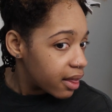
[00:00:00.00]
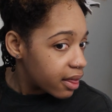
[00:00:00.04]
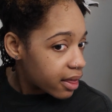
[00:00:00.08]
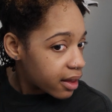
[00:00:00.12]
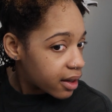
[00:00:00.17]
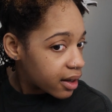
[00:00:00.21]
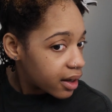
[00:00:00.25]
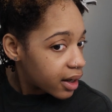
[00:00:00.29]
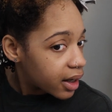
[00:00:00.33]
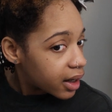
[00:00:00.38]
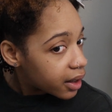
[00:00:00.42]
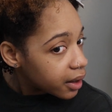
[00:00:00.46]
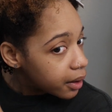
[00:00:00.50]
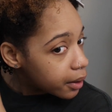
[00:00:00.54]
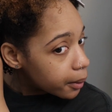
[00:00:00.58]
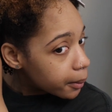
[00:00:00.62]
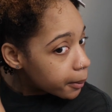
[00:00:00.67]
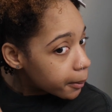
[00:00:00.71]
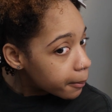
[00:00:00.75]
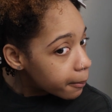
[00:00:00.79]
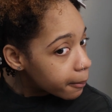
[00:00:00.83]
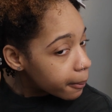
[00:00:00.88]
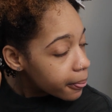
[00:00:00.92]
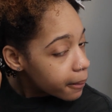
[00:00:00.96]
the
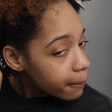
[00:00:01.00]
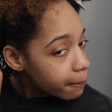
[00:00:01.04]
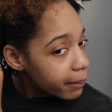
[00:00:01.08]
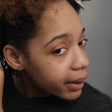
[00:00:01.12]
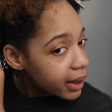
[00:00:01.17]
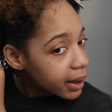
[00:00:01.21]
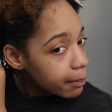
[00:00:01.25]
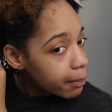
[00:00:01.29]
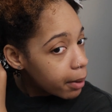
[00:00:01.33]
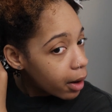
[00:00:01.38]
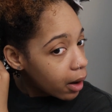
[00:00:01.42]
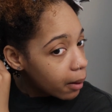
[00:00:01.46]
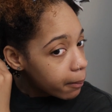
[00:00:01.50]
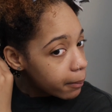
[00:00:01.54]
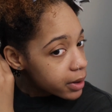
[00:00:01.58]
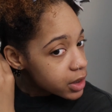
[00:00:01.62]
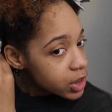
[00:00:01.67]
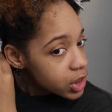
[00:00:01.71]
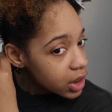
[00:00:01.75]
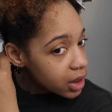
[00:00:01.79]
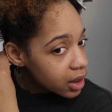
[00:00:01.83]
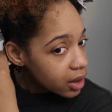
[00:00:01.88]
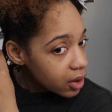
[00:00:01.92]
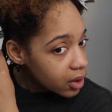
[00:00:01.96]
Big Papa
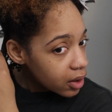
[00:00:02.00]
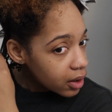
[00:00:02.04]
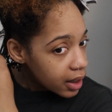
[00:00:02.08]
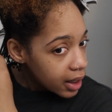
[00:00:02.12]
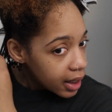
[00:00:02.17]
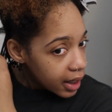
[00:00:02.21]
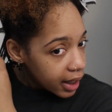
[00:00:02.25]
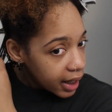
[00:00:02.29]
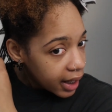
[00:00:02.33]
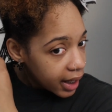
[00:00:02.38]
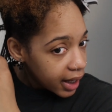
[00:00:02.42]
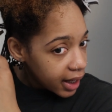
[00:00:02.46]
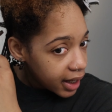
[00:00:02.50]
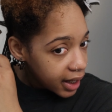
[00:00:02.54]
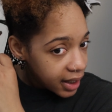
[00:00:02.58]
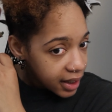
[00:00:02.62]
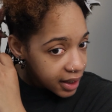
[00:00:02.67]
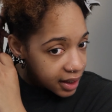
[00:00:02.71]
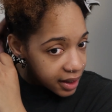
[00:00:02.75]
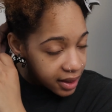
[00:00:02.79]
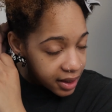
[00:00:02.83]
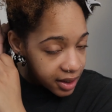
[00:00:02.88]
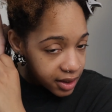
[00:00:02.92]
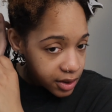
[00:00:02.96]
gel. And
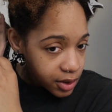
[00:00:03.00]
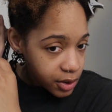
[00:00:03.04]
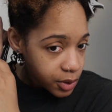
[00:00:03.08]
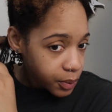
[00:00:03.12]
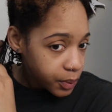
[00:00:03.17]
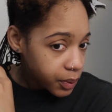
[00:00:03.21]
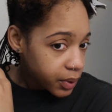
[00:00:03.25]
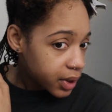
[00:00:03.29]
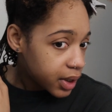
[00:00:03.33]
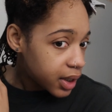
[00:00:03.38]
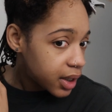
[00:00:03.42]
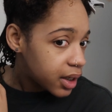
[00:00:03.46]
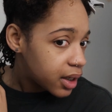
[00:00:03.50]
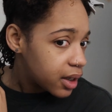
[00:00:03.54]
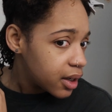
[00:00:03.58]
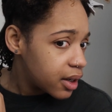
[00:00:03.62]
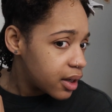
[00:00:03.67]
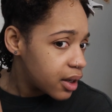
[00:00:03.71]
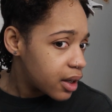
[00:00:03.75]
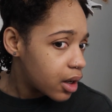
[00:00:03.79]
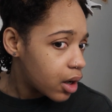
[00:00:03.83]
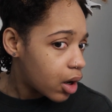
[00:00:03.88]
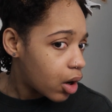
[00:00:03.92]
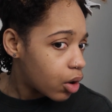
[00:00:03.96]
this one
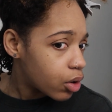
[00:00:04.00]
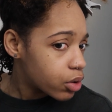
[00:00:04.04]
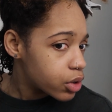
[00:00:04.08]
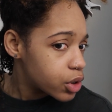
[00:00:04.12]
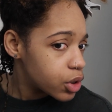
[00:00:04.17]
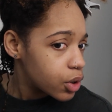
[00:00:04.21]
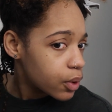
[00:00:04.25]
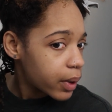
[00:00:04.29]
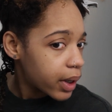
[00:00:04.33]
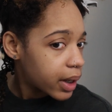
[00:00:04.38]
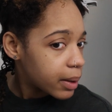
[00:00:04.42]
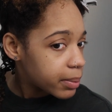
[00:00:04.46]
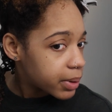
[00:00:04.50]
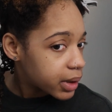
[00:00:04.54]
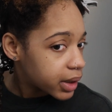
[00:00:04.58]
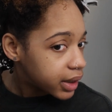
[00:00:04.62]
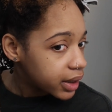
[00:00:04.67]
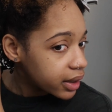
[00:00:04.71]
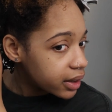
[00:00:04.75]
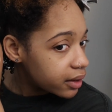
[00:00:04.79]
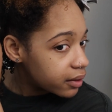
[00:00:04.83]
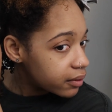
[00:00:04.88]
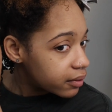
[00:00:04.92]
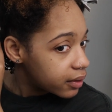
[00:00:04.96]
also, I
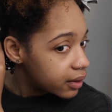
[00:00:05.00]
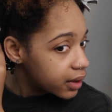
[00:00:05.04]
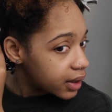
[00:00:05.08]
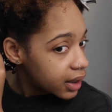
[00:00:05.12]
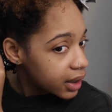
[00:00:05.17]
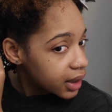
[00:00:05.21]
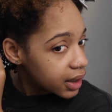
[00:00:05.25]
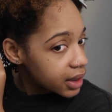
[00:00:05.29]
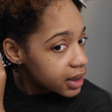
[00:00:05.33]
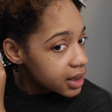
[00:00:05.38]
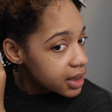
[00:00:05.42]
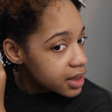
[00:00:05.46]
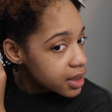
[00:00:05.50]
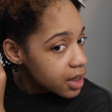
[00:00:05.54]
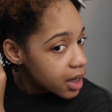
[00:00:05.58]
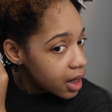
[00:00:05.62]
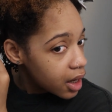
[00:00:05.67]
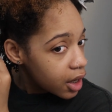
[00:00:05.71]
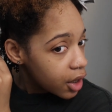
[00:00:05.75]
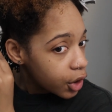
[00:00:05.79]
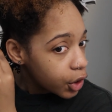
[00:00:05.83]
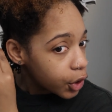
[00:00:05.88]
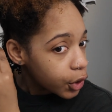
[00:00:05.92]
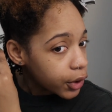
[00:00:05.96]
believe, is
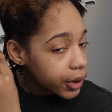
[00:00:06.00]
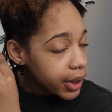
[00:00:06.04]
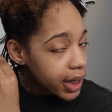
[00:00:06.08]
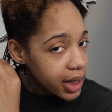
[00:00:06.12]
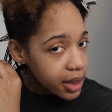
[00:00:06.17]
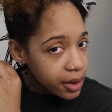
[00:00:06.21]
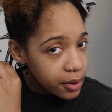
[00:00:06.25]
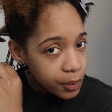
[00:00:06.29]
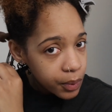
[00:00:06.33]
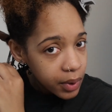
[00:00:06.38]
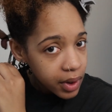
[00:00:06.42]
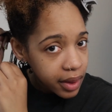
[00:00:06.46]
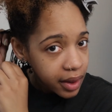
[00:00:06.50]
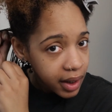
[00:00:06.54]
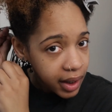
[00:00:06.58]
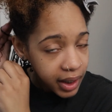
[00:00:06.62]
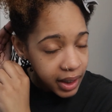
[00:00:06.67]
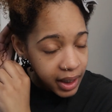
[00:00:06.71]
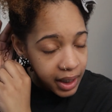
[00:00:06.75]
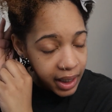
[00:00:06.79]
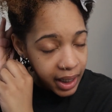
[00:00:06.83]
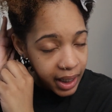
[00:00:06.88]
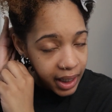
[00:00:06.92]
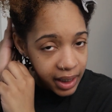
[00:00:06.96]
created with like
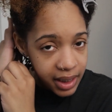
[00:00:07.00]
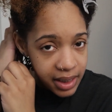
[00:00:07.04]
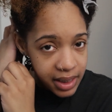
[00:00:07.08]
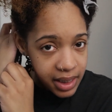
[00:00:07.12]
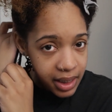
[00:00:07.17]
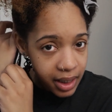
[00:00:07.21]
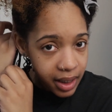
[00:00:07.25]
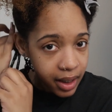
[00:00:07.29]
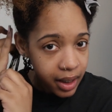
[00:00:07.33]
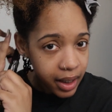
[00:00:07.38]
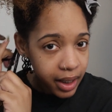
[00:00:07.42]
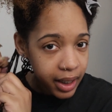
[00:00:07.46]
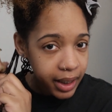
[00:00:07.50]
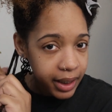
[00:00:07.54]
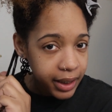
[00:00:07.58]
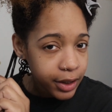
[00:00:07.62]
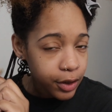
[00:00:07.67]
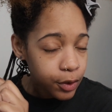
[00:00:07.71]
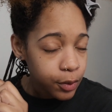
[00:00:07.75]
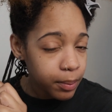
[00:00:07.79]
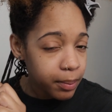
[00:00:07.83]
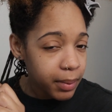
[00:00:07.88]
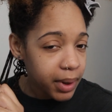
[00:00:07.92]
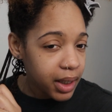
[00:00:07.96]
an
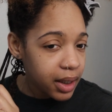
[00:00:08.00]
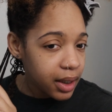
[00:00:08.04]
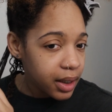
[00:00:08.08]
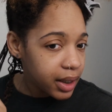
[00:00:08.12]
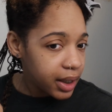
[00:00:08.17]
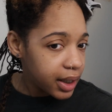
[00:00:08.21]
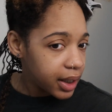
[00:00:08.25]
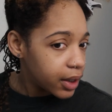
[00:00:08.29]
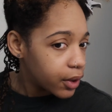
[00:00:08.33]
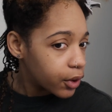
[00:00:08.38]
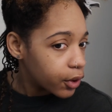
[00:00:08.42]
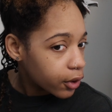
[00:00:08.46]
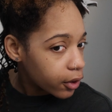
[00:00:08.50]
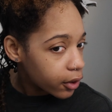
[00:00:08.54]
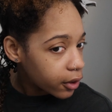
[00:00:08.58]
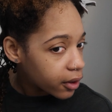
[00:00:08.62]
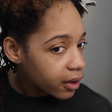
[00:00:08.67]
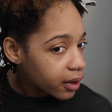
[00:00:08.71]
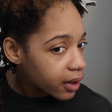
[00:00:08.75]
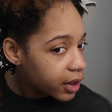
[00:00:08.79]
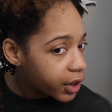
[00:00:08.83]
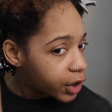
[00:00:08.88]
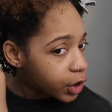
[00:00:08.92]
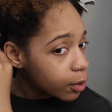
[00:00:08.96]
anti-humidity
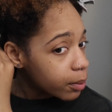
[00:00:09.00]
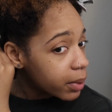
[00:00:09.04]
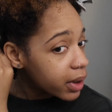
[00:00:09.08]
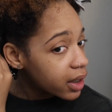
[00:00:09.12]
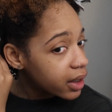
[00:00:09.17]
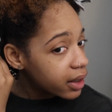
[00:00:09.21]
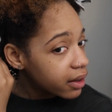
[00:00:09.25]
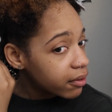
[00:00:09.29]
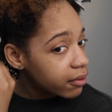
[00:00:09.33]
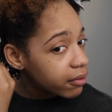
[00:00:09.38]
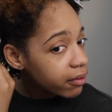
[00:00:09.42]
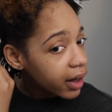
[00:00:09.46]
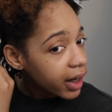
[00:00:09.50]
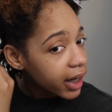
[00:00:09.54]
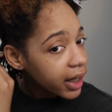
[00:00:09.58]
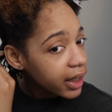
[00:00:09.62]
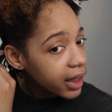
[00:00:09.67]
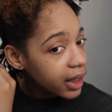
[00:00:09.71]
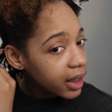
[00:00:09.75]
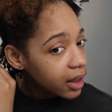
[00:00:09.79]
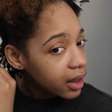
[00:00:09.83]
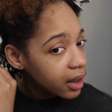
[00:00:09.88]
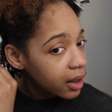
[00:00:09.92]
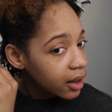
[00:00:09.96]
or humidity
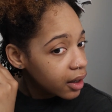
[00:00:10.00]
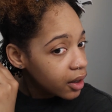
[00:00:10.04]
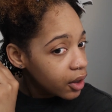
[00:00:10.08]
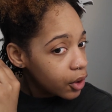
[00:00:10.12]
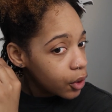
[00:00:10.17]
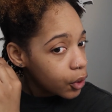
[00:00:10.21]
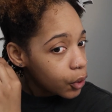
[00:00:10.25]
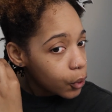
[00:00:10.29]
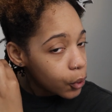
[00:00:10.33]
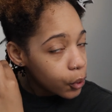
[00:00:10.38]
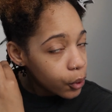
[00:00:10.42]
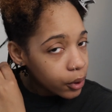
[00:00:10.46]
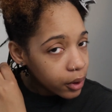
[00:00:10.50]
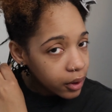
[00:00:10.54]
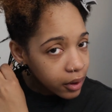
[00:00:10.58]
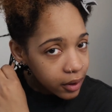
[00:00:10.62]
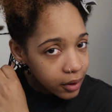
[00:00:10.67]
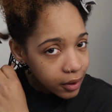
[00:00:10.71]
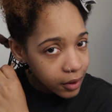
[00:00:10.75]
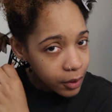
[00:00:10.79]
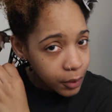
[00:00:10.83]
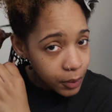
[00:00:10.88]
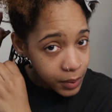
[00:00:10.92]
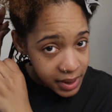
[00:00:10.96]
fighting
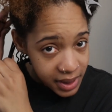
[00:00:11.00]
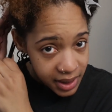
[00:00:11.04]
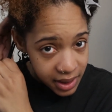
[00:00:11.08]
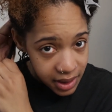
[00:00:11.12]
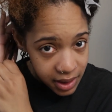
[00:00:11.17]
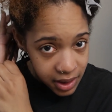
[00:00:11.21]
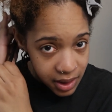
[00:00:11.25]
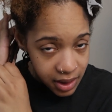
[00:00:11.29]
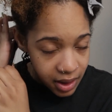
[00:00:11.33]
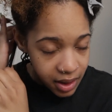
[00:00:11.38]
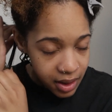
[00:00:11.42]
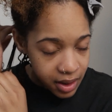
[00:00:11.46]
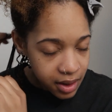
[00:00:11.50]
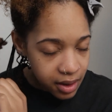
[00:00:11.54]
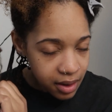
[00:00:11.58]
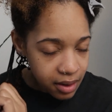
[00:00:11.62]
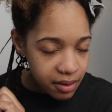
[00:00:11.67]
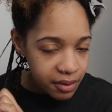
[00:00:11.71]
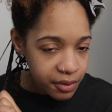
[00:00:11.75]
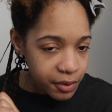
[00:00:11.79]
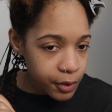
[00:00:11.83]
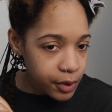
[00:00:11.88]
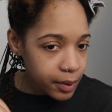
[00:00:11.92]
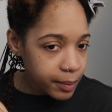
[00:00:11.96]
or resisting
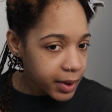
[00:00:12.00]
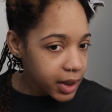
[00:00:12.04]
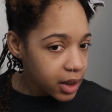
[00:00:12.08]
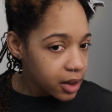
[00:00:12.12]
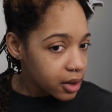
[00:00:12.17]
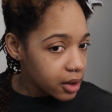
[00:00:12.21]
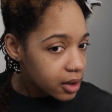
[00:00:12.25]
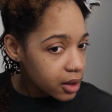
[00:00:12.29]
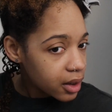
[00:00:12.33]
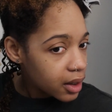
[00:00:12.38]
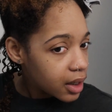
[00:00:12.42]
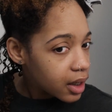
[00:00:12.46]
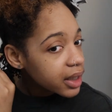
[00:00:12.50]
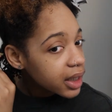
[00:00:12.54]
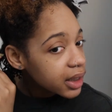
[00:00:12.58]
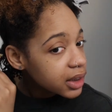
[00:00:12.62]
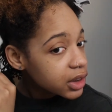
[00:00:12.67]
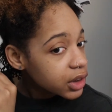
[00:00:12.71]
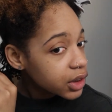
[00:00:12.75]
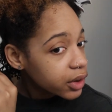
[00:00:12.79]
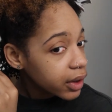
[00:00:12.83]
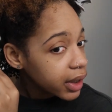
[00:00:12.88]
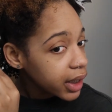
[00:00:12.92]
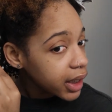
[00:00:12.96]
formula. That's
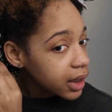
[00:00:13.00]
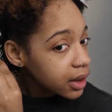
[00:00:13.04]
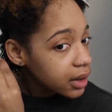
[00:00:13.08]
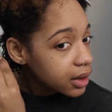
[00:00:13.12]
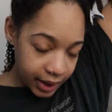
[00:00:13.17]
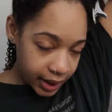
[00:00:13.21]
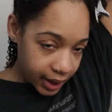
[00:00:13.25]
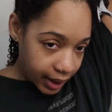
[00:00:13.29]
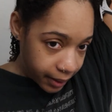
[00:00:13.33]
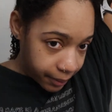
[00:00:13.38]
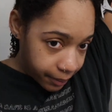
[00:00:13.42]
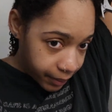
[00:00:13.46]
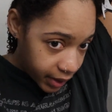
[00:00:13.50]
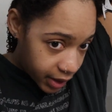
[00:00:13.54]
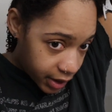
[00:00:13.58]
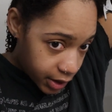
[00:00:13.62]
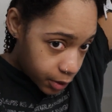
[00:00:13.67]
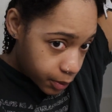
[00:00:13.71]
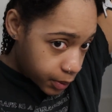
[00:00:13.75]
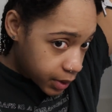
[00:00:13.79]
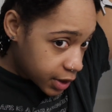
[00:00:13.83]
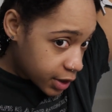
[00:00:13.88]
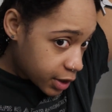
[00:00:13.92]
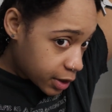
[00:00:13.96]
great. Yeah, that's
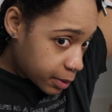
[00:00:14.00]
what